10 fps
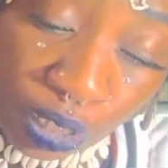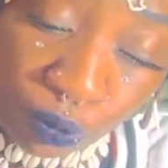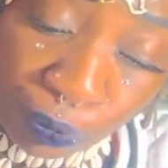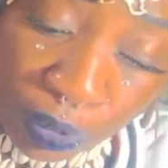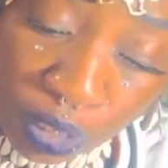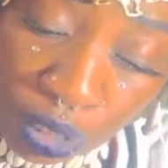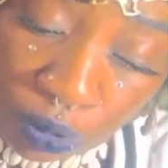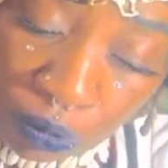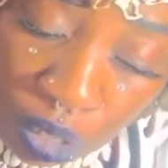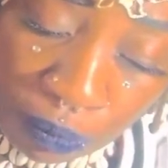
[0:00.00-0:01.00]
How you
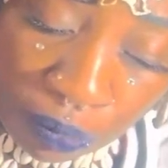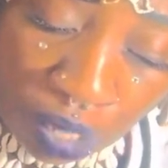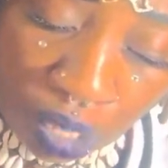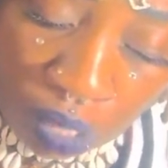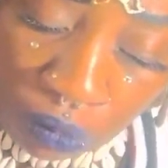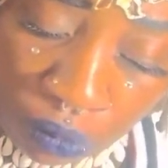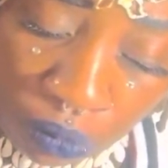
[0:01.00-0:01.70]
spending all that money?